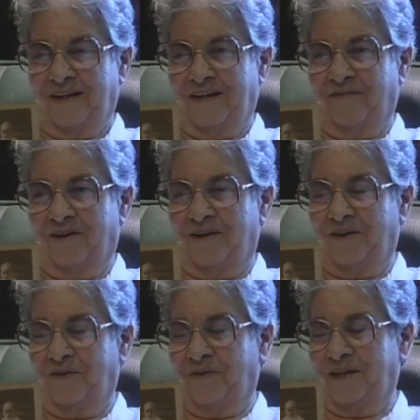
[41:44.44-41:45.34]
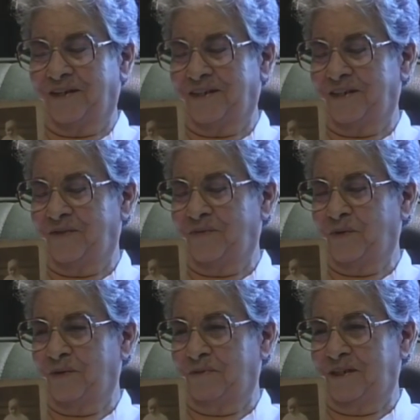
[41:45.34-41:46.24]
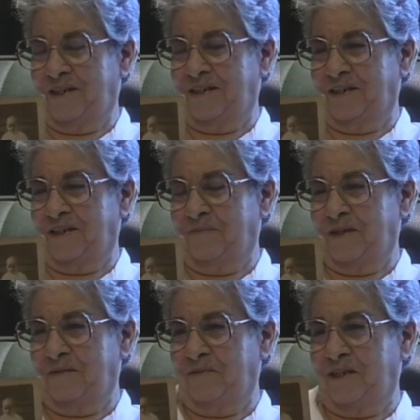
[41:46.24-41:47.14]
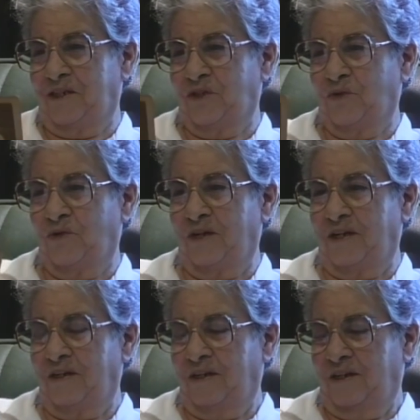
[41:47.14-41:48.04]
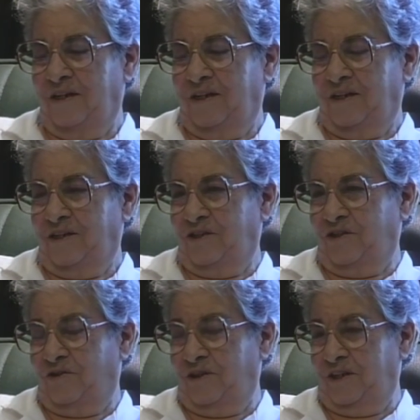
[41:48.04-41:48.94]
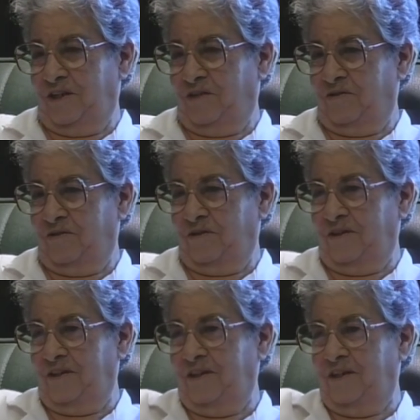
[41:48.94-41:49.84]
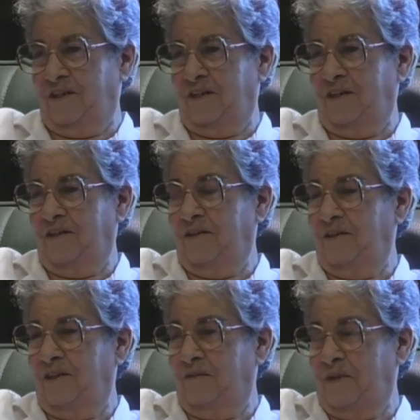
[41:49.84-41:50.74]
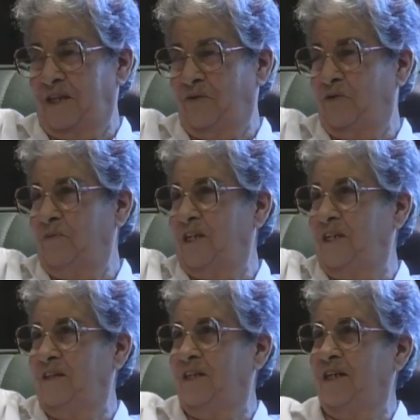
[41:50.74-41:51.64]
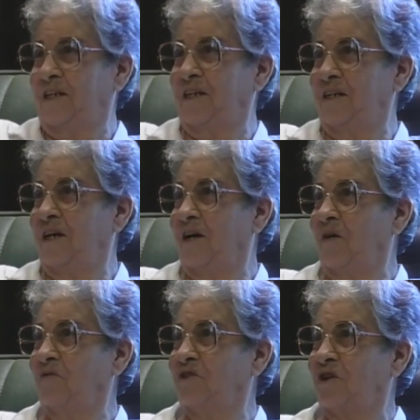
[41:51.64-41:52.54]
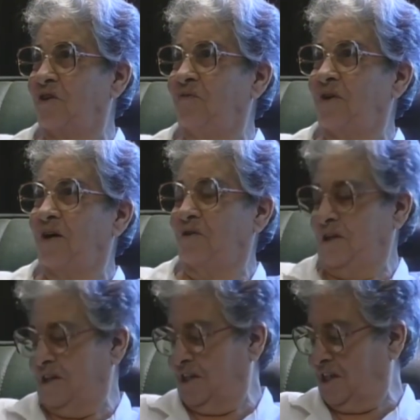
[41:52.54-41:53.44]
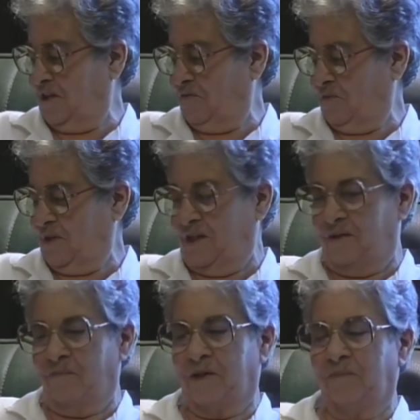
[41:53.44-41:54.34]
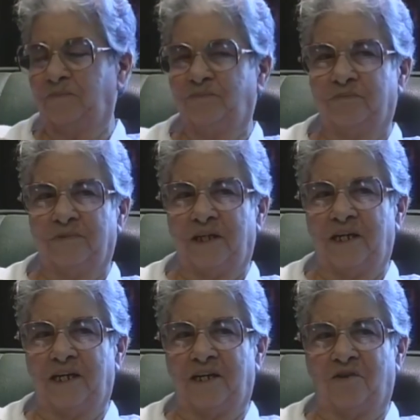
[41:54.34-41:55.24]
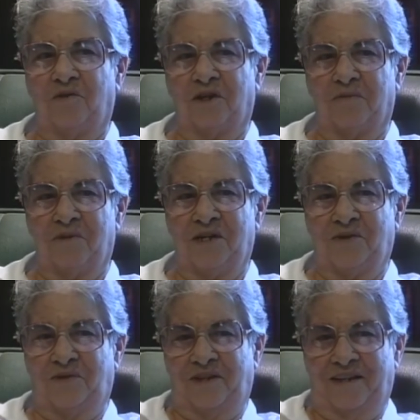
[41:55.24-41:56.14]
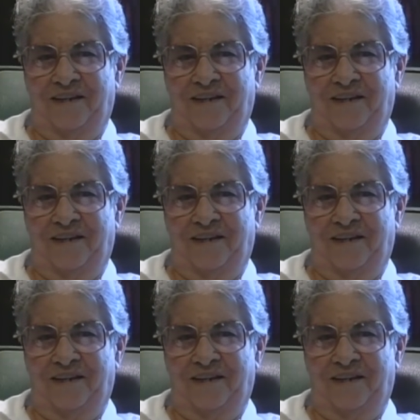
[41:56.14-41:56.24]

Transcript: I've got arthritis in one of my knees, and sometimes it gets sore, and I started in yonder in, in the bathroom and hit that heating hall and start falling and keep from hitting my head on the commode.